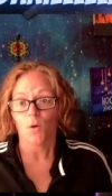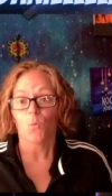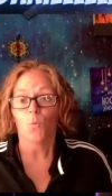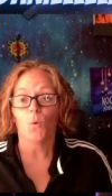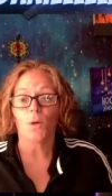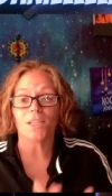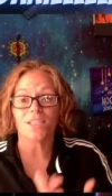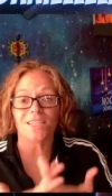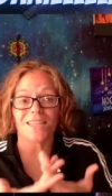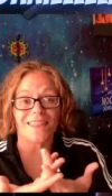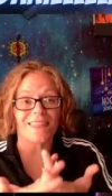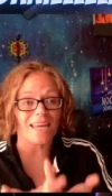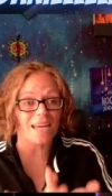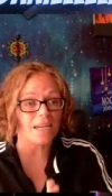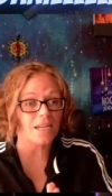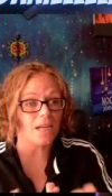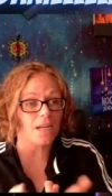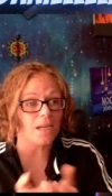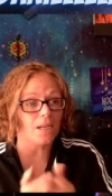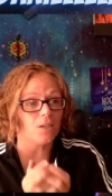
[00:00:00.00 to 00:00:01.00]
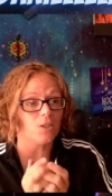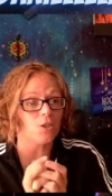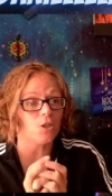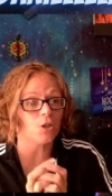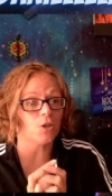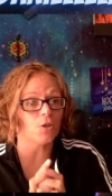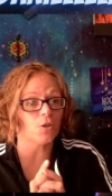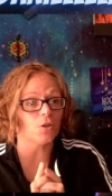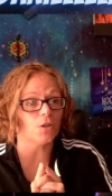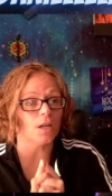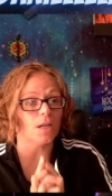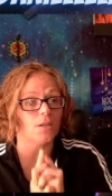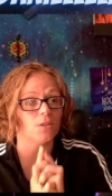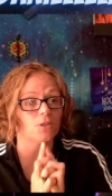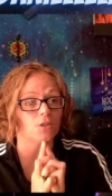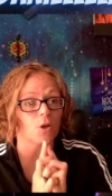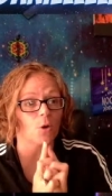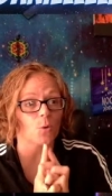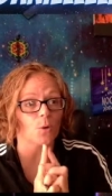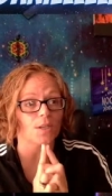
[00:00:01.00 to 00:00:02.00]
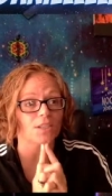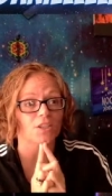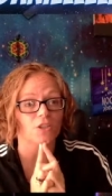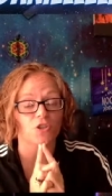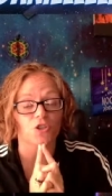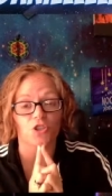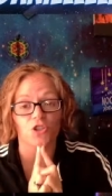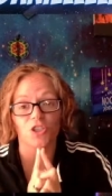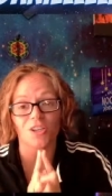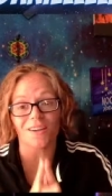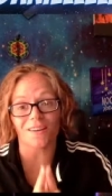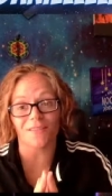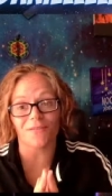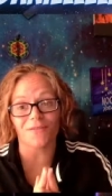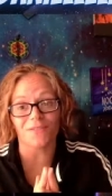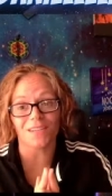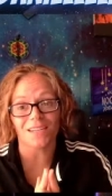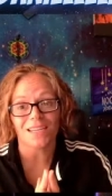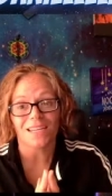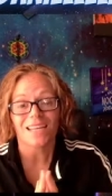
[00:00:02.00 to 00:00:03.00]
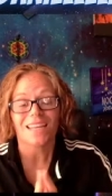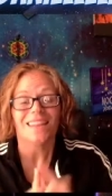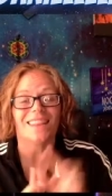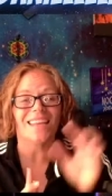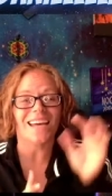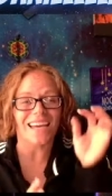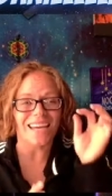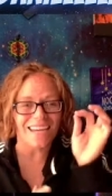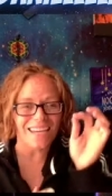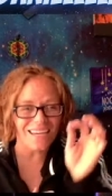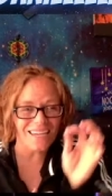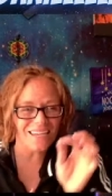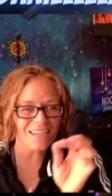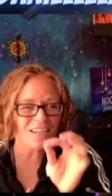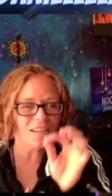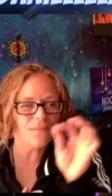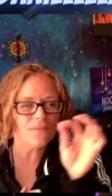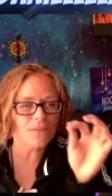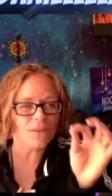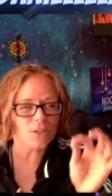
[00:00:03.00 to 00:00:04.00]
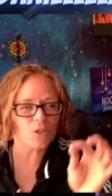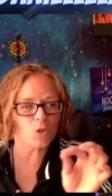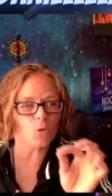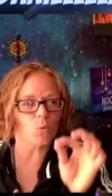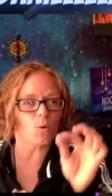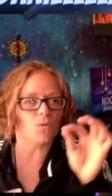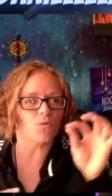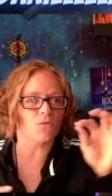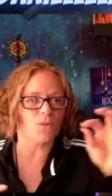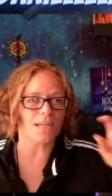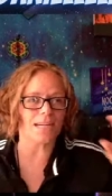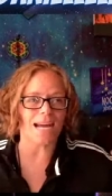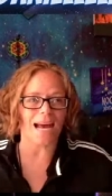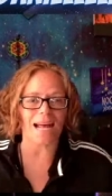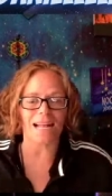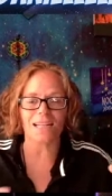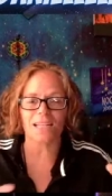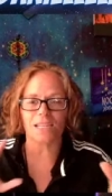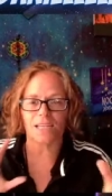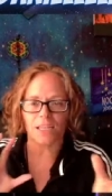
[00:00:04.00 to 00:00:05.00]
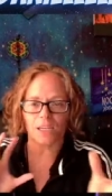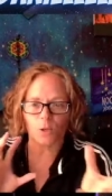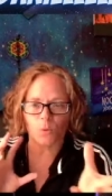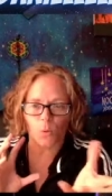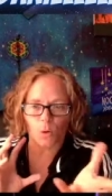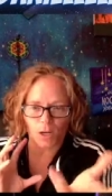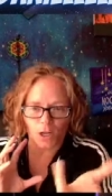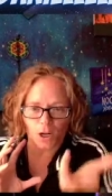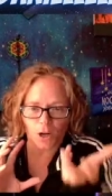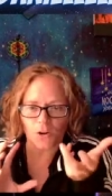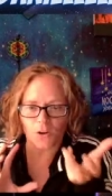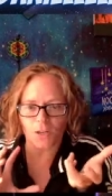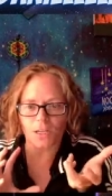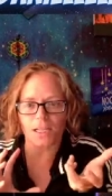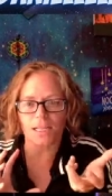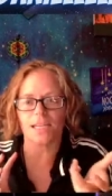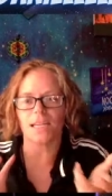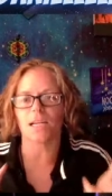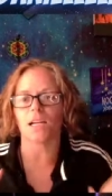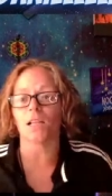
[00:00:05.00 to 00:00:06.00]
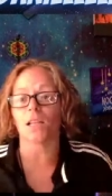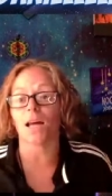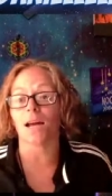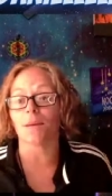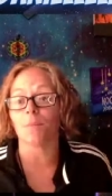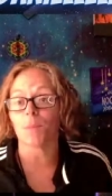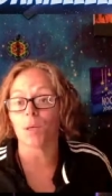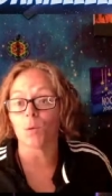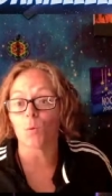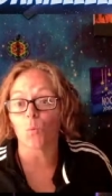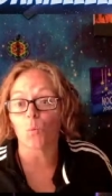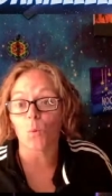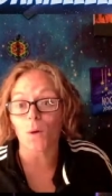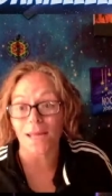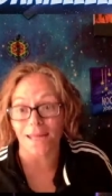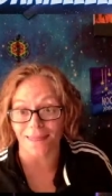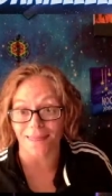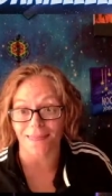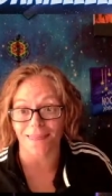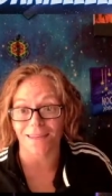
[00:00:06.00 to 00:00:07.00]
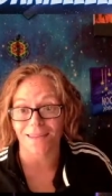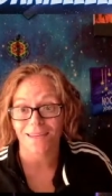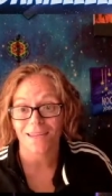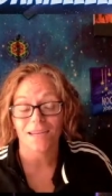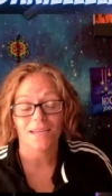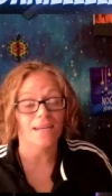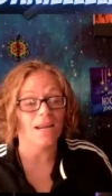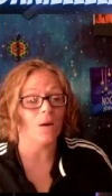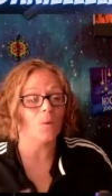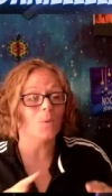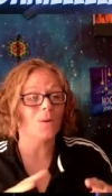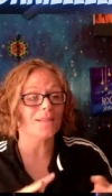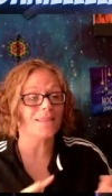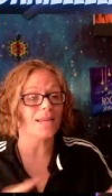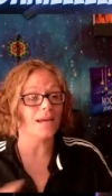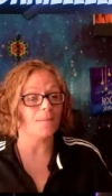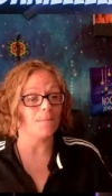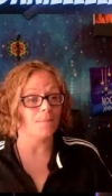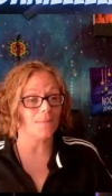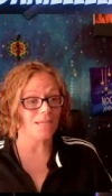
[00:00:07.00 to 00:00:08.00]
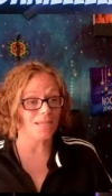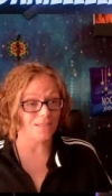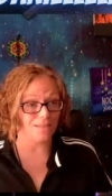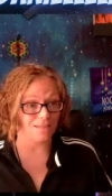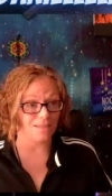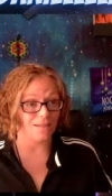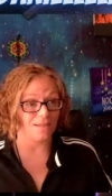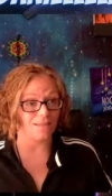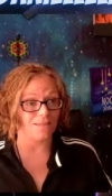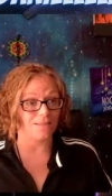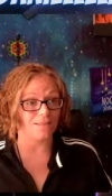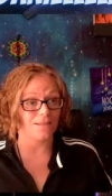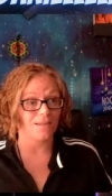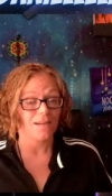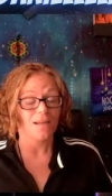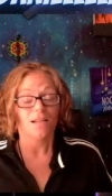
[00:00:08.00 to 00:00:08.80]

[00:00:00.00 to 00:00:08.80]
which then in turn is going to shift the individual reality you are currently in alignment with. Now, what that means is,